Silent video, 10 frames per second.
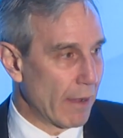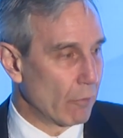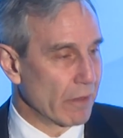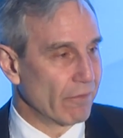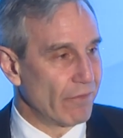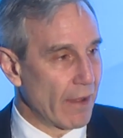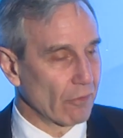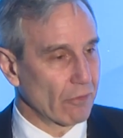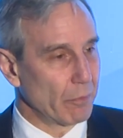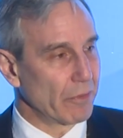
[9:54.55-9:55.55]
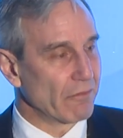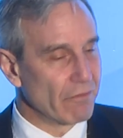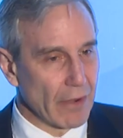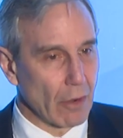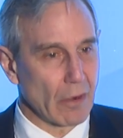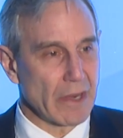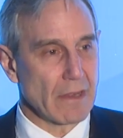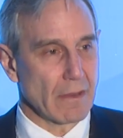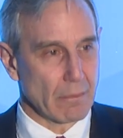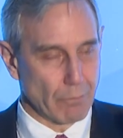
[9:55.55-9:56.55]
we have found something very
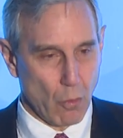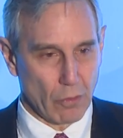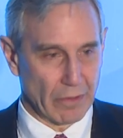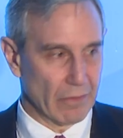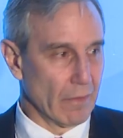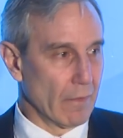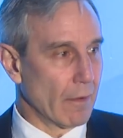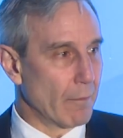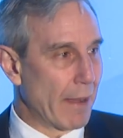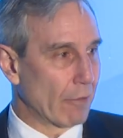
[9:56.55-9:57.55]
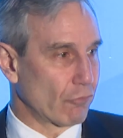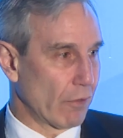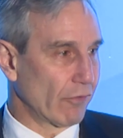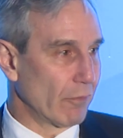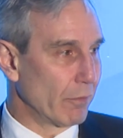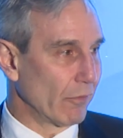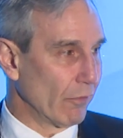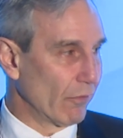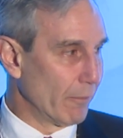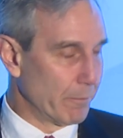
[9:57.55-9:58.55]
important about trust in business.